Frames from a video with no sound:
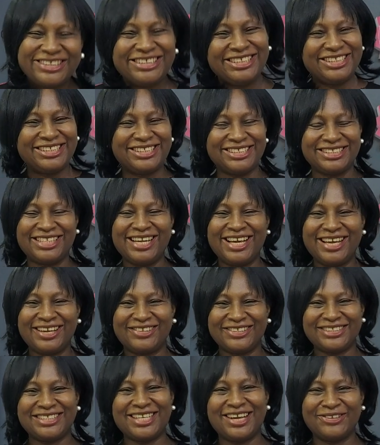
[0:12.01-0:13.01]
this is
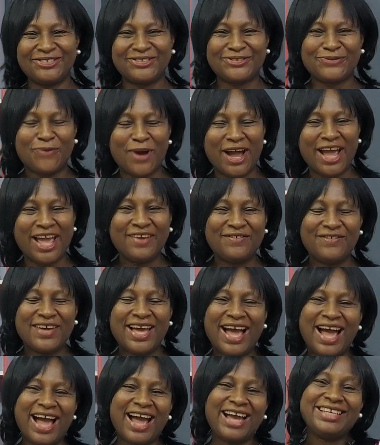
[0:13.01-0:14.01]
Lagos Housewife,
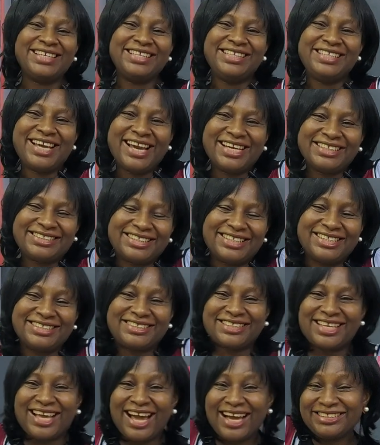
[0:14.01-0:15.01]
and yes, it's
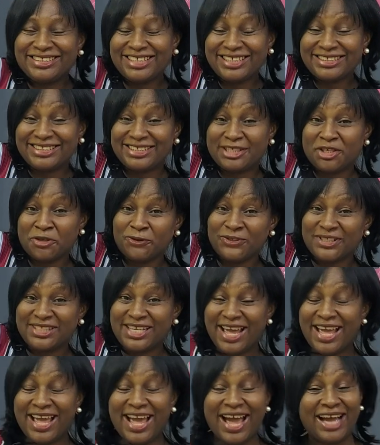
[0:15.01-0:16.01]
Gadget
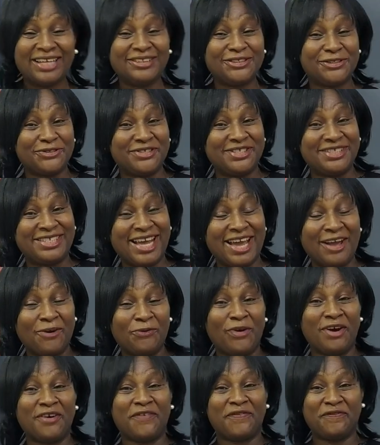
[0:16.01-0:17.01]
Tuesday, and today
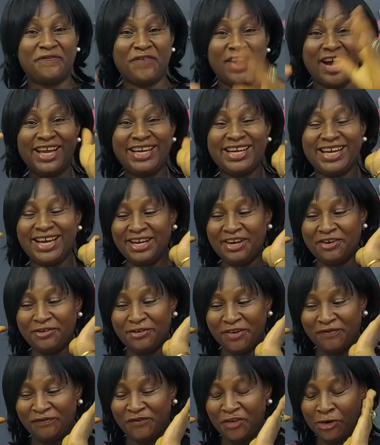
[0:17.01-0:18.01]
we're finally
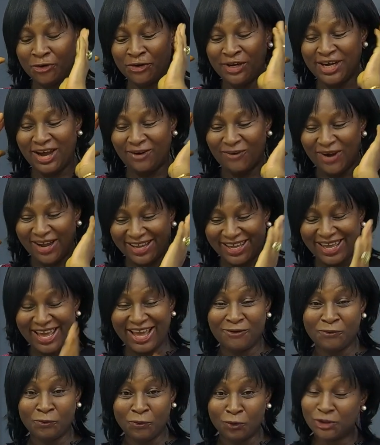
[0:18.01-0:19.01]
reviewing our
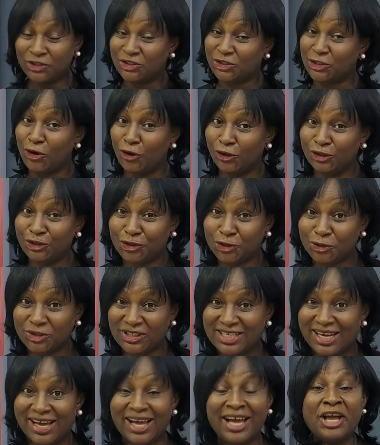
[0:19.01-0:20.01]
KENWOOD slow
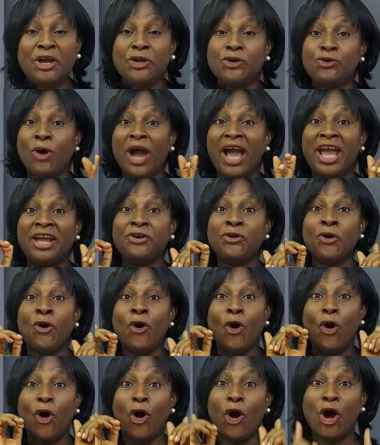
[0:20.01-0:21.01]
juicer. Though I
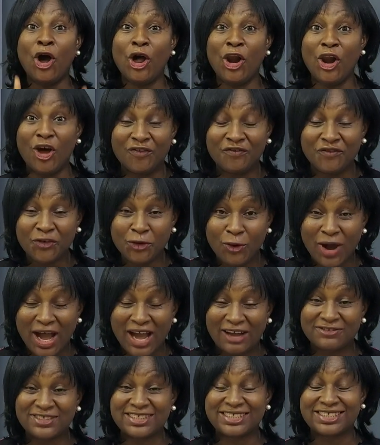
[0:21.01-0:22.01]
know all of you
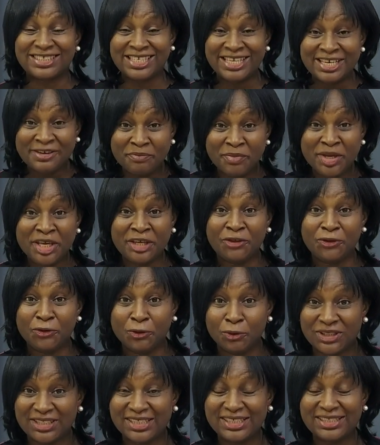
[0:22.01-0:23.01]
have seen me
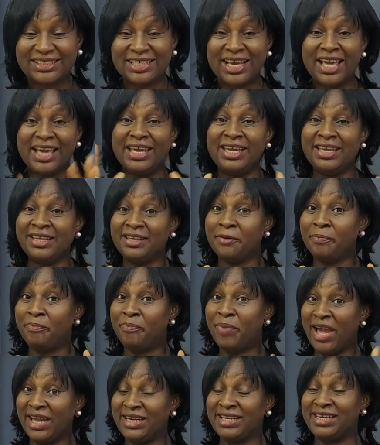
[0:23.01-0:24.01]
use it in the
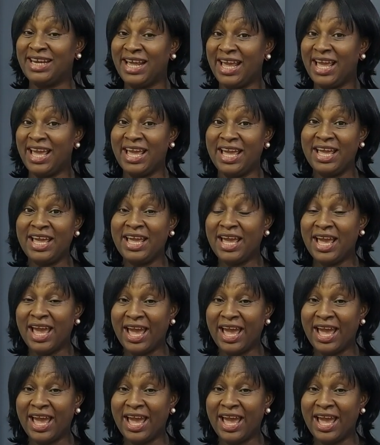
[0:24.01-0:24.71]
birthday